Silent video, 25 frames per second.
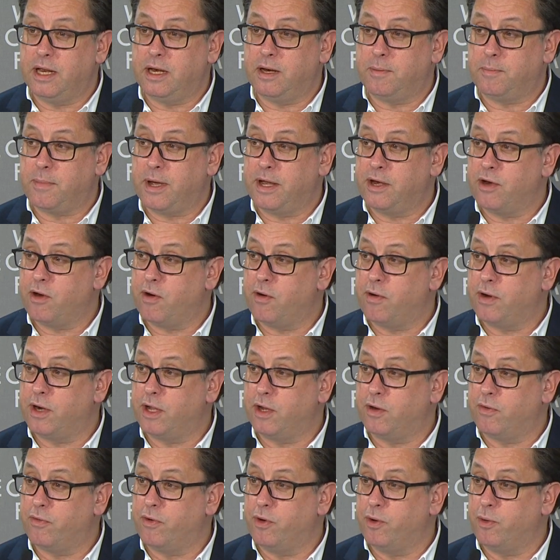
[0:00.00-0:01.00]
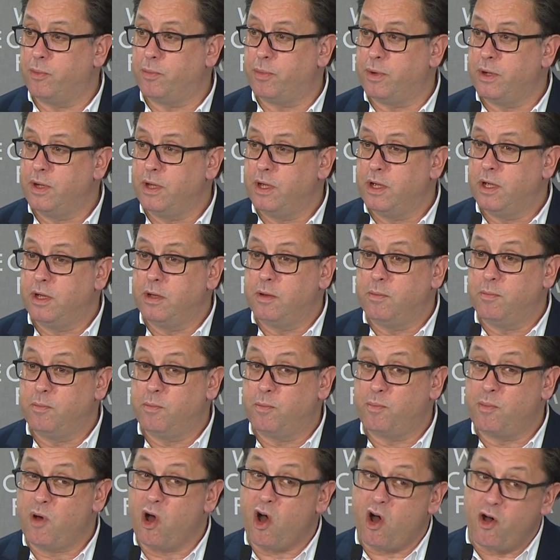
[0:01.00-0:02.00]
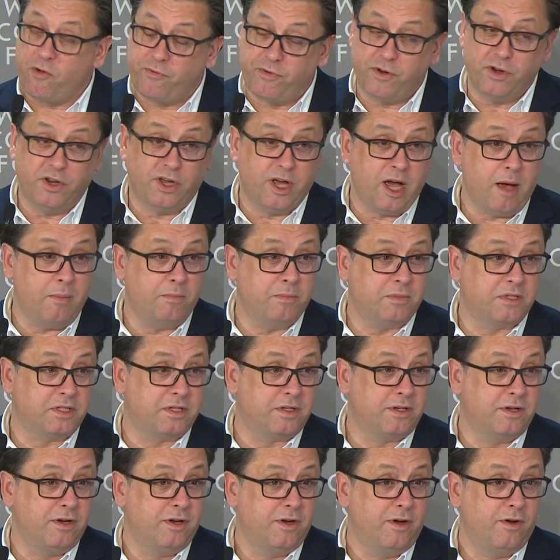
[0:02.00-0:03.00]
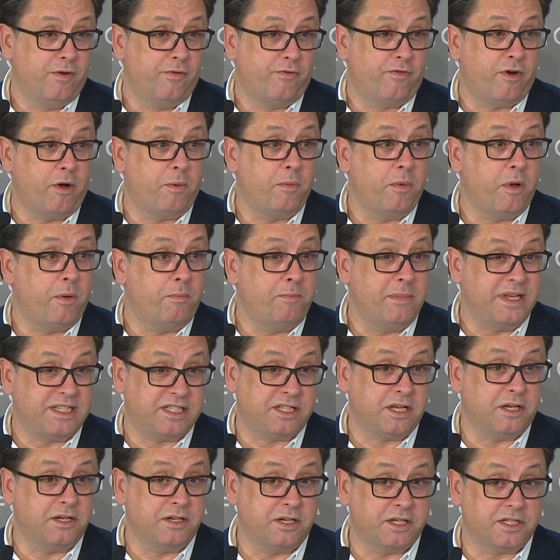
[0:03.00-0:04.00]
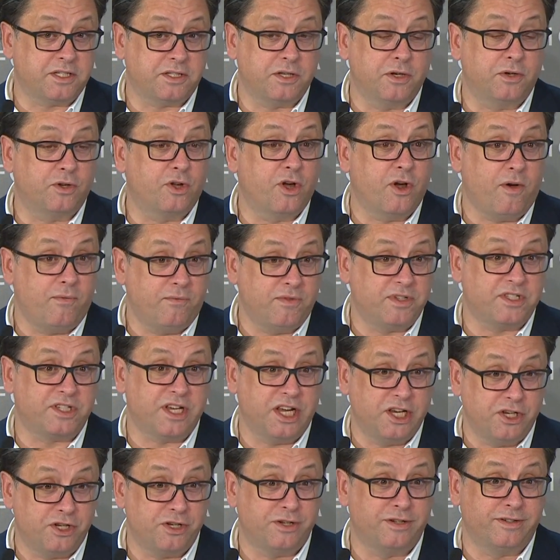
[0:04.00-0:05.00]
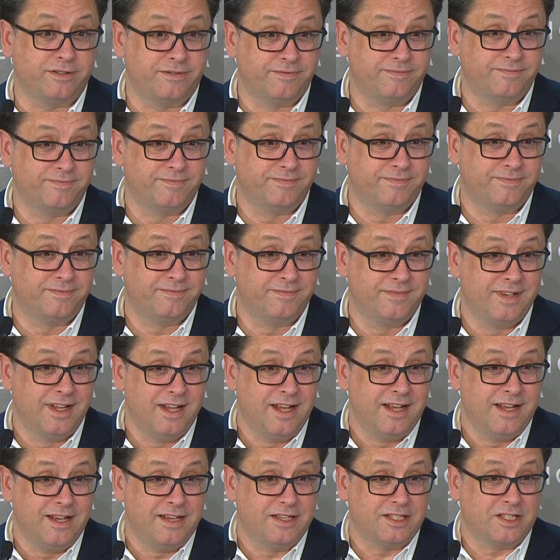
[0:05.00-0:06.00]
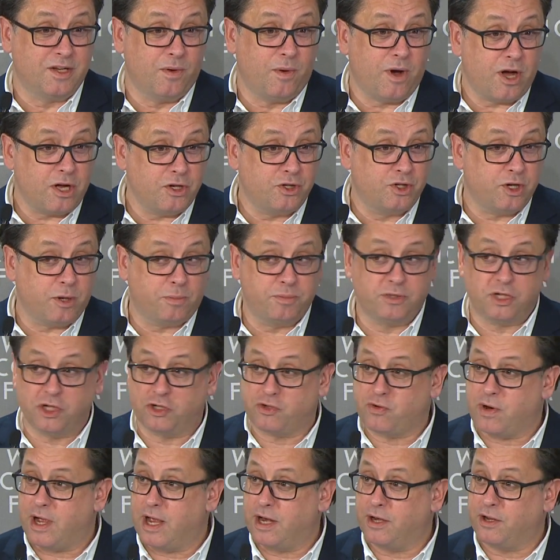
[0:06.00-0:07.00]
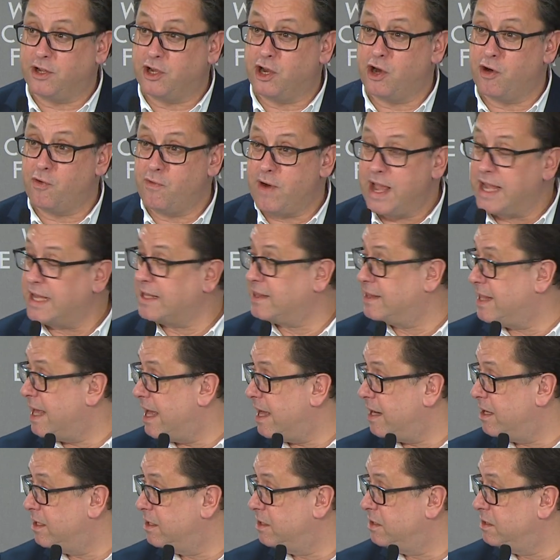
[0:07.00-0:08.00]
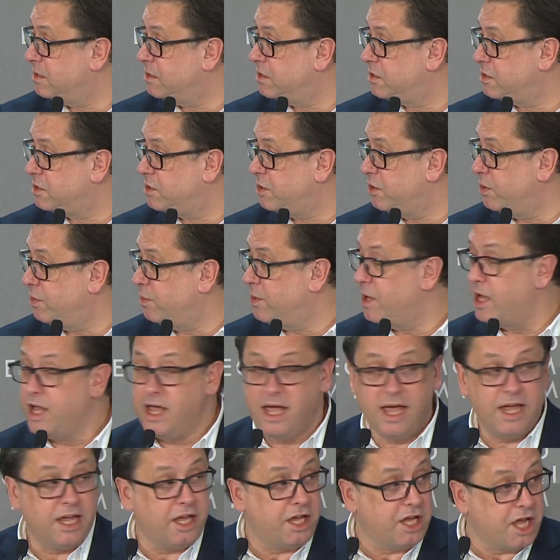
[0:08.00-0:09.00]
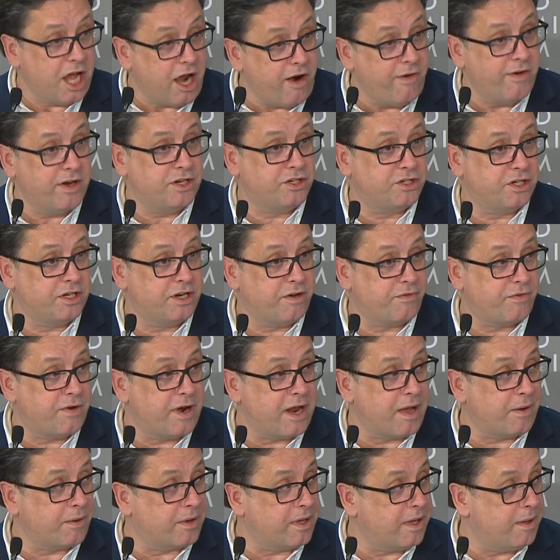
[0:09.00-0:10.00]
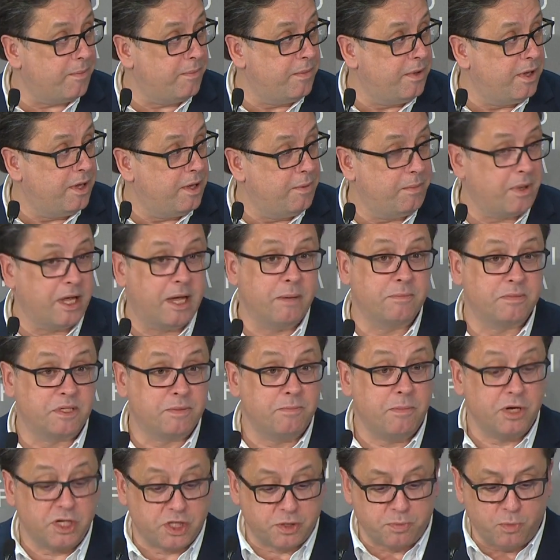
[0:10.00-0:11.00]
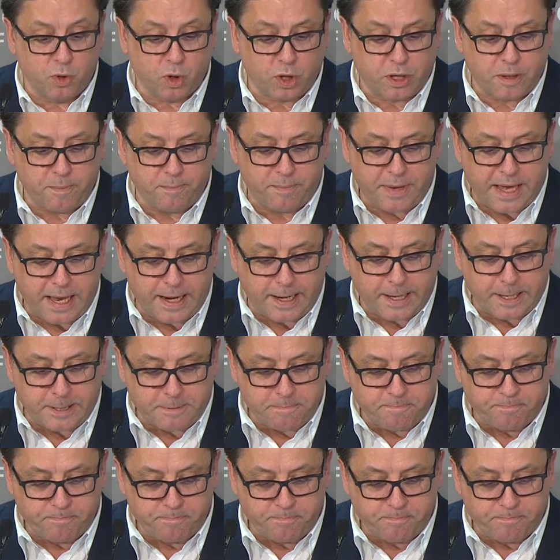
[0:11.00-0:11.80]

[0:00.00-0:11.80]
in a minority group often comes from a misunderstood conversation. So our job to try and correct that, to encourage a different outcome, becomes much more compelling.